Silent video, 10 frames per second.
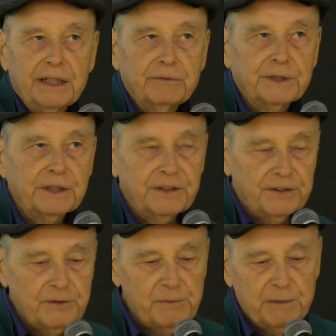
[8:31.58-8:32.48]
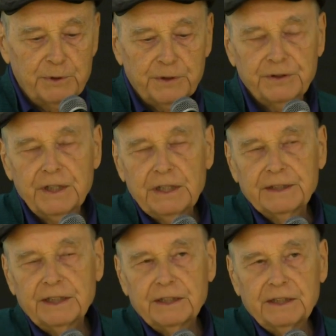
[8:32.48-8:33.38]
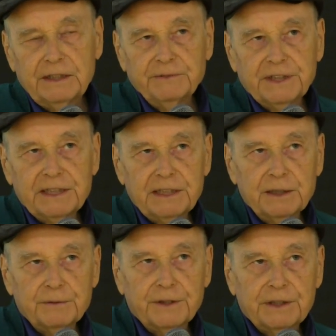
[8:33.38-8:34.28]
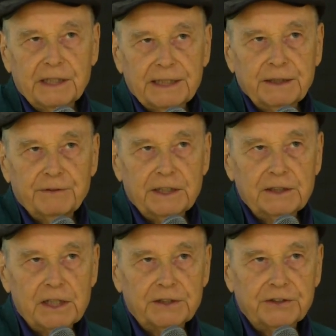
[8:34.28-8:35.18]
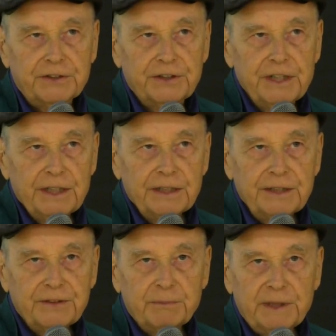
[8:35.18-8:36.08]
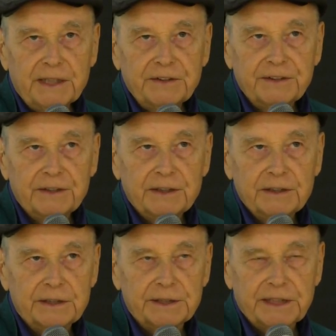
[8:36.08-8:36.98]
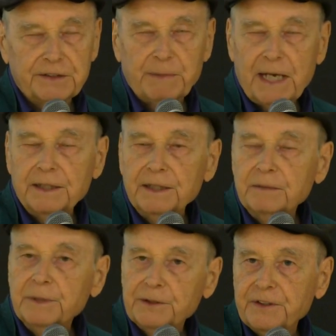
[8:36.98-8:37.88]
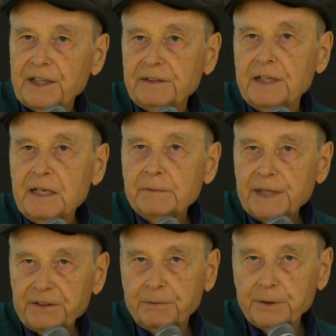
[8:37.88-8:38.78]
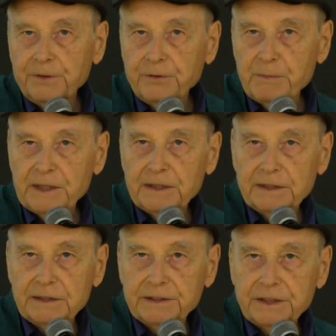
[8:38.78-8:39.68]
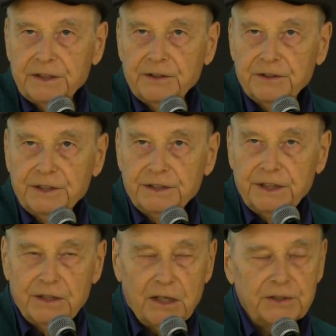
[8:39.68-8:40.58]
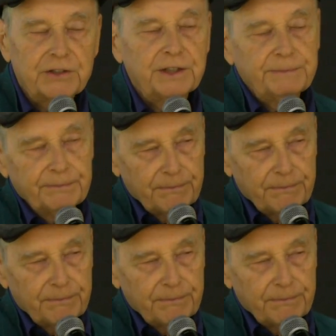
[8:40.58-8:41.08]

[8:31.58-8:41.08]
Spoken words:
and I've written in some of my books, that even the idea of the collective unconscious needs to be expanded. And because that's because of my studies in ecology